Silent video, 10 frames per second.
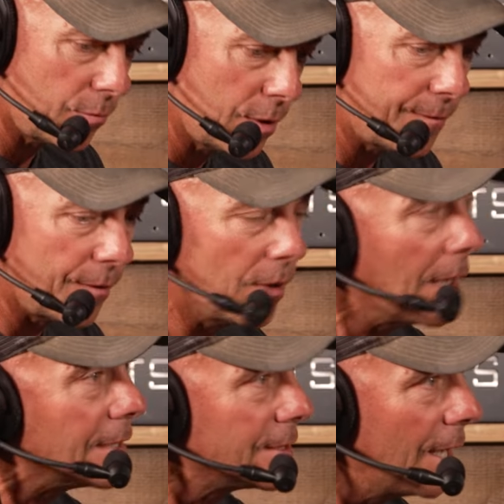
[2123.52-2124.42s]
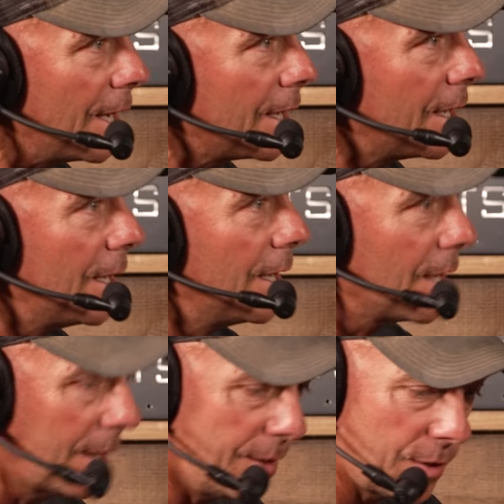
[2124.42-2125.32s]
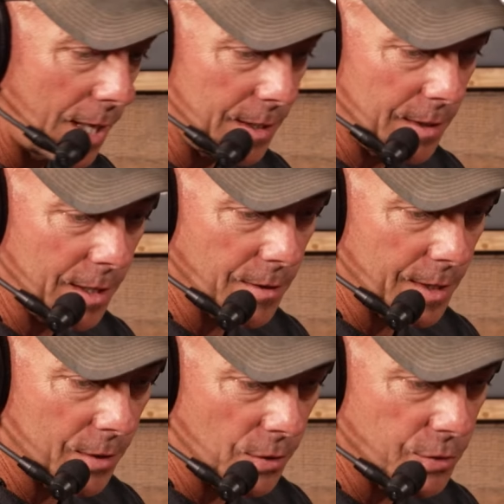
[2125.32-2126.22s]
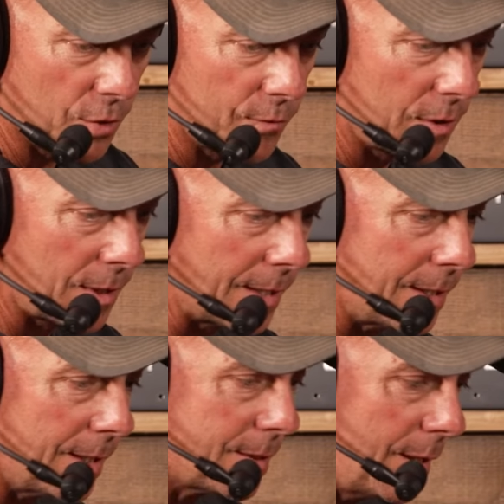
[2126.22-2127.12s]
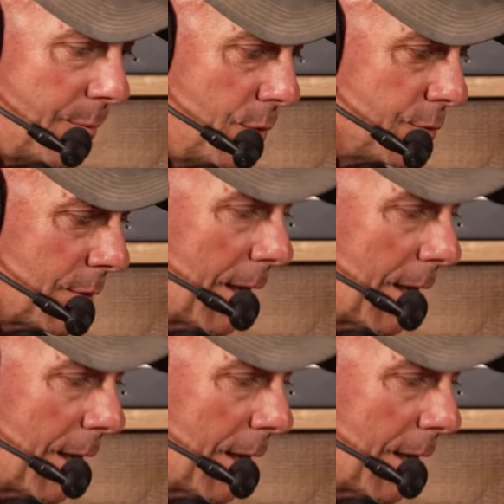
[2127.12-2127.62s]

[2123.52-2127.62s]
a river, let's say, and you got a deer that goes over and like this and he moves